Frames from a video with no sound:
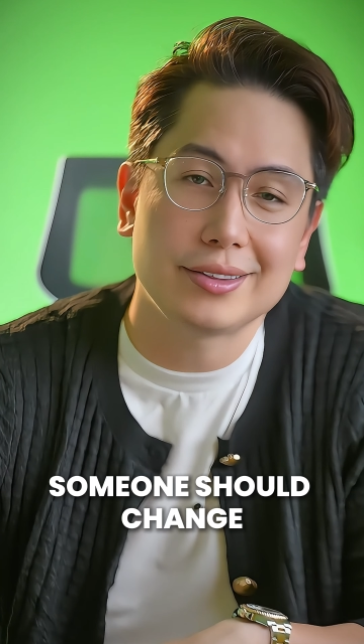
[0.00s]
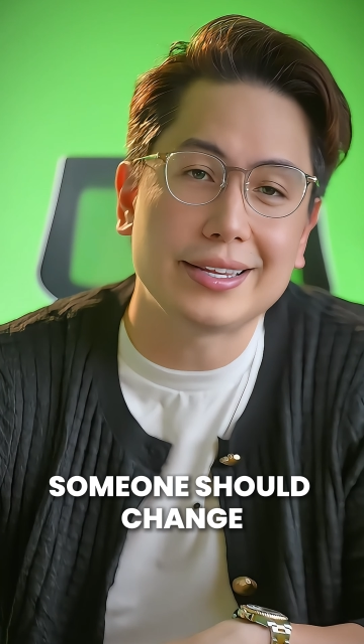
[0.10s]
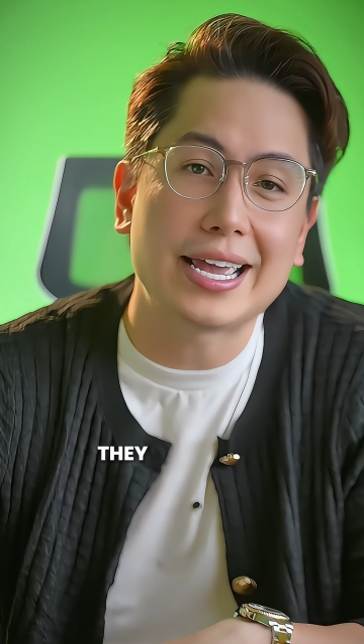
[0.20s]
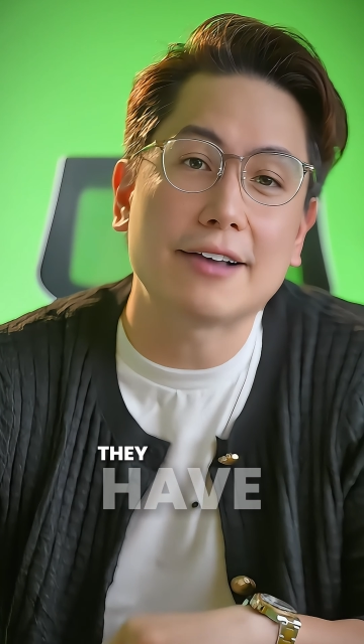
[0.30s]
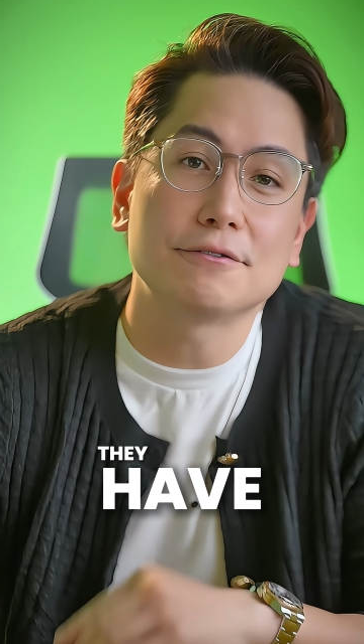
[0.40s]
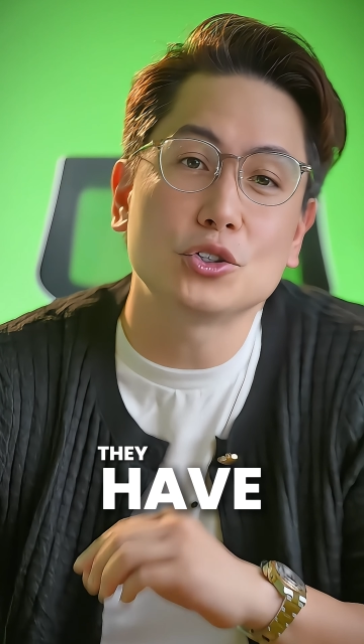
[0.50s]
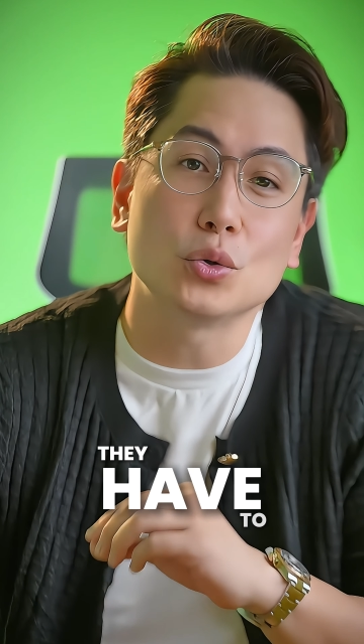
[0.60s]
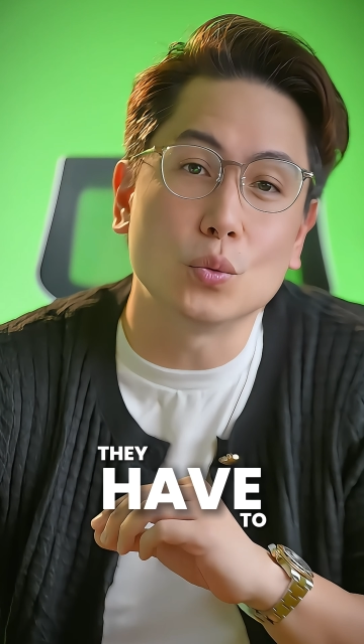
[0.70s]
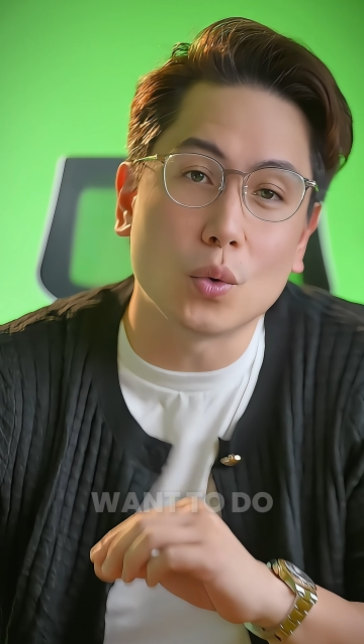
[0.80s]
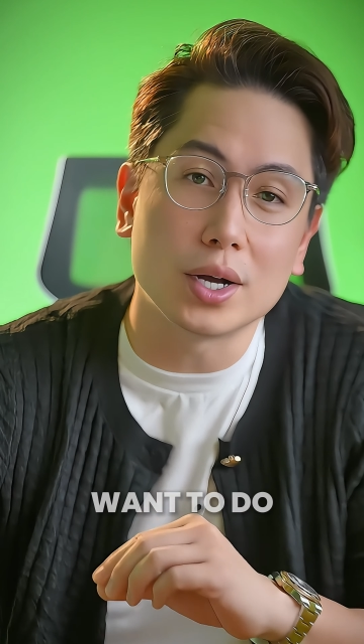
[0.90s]
they have to
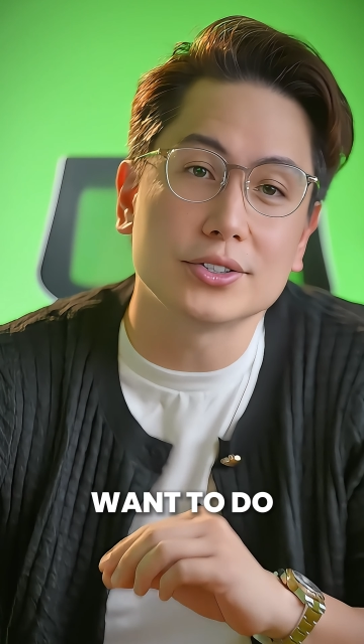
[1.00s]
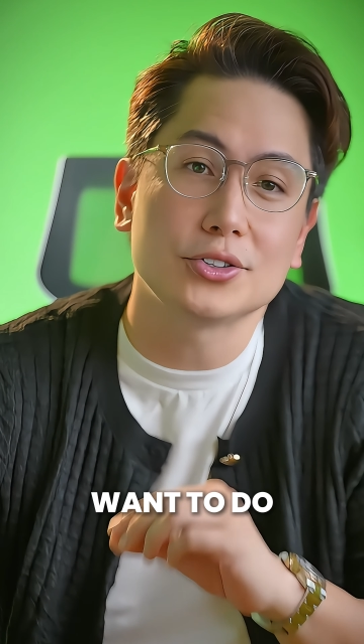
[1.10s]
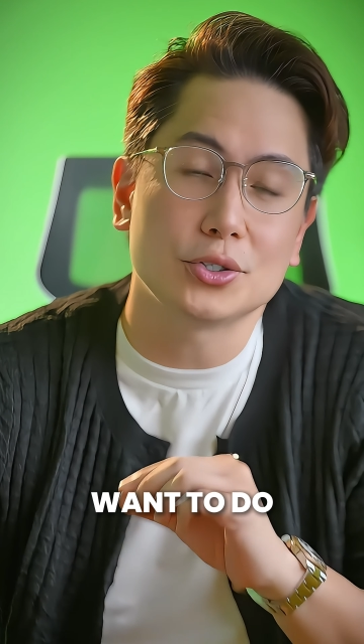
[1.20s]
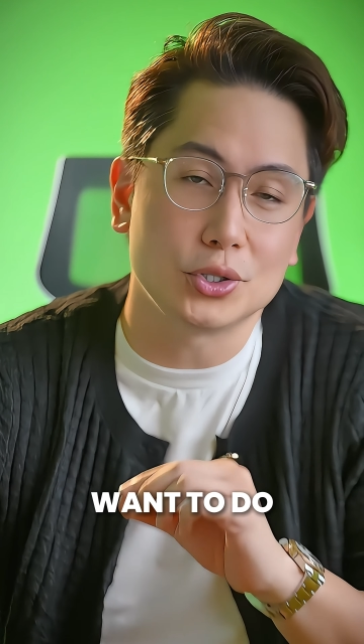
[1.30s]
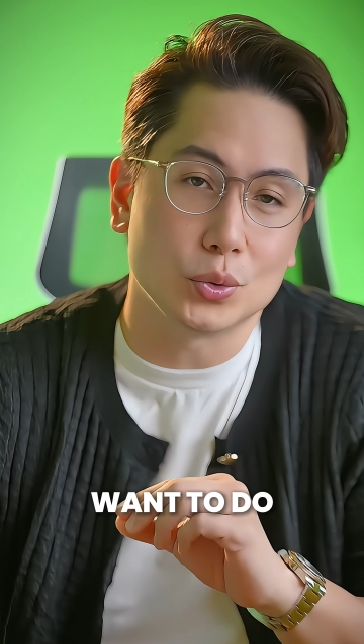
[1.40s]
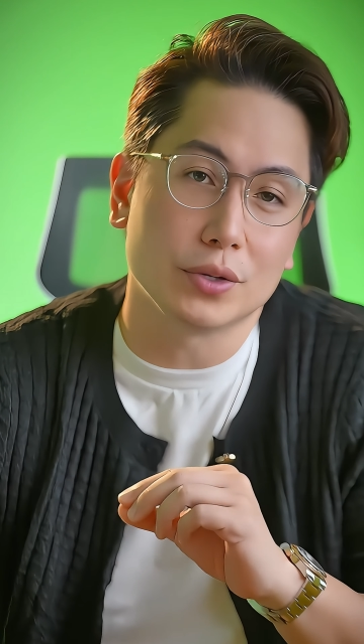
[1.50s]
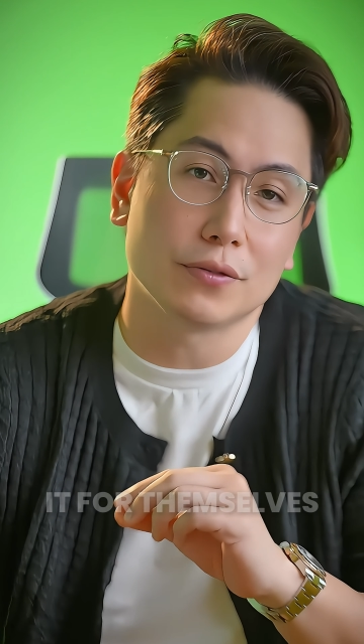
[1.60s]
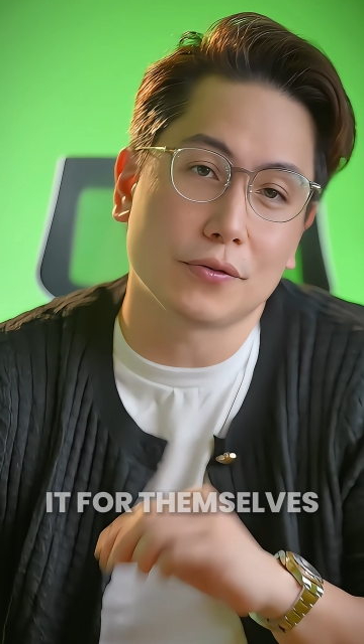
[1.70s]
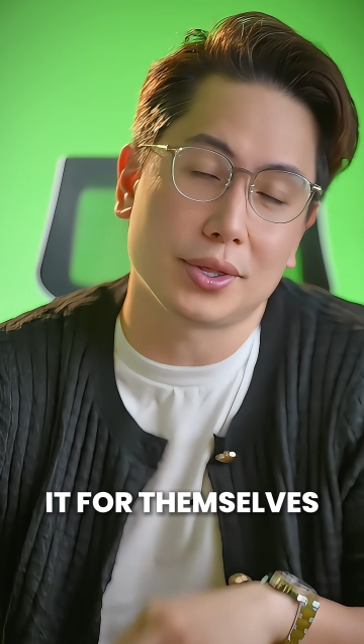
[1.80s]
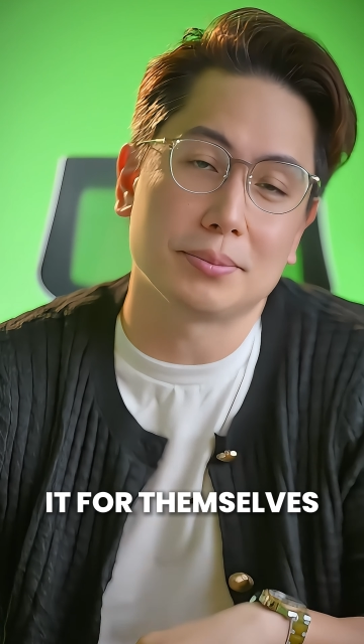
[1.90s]
want to do it
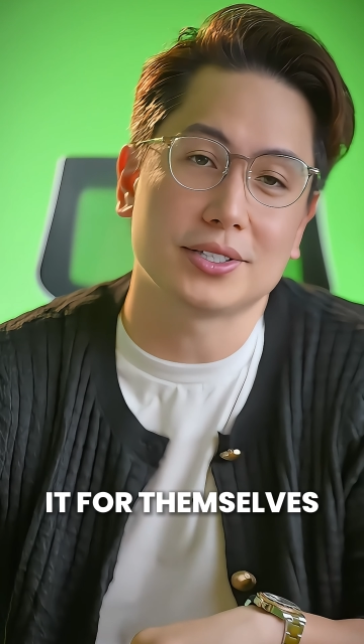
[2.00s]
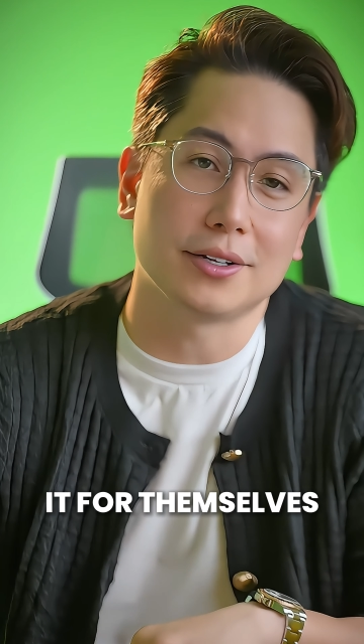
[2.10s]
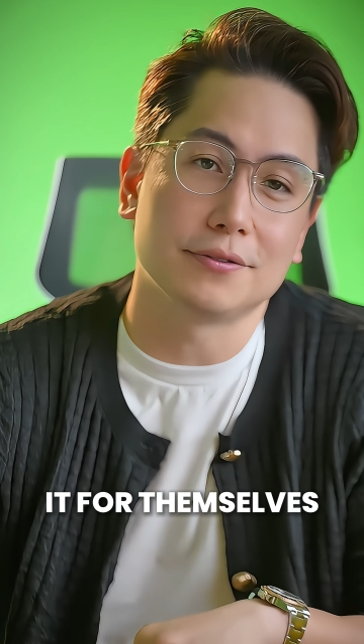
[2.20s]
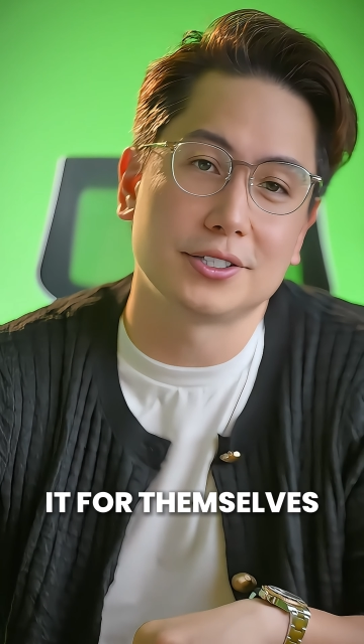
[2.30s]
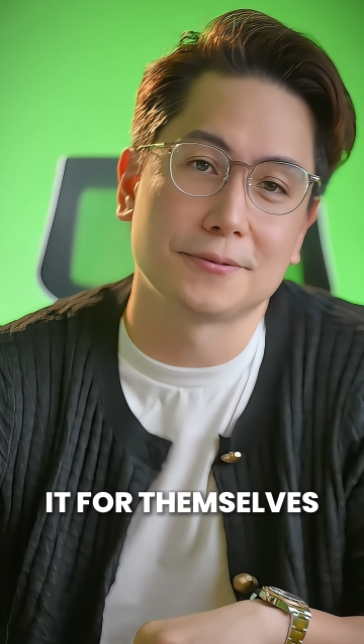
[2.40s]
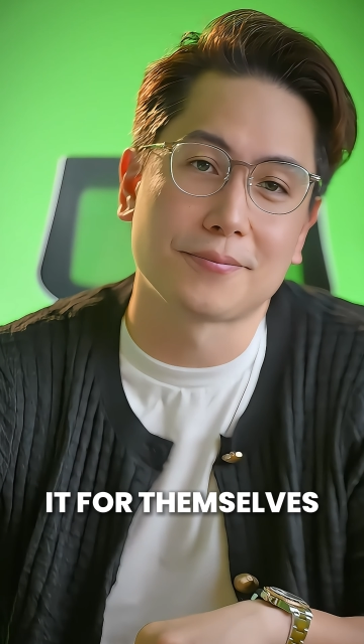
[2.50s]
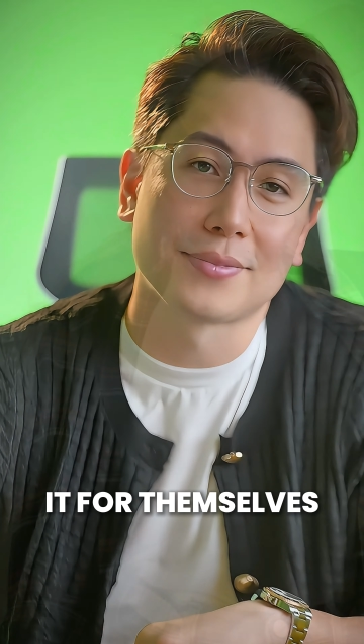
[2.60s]
for themselves.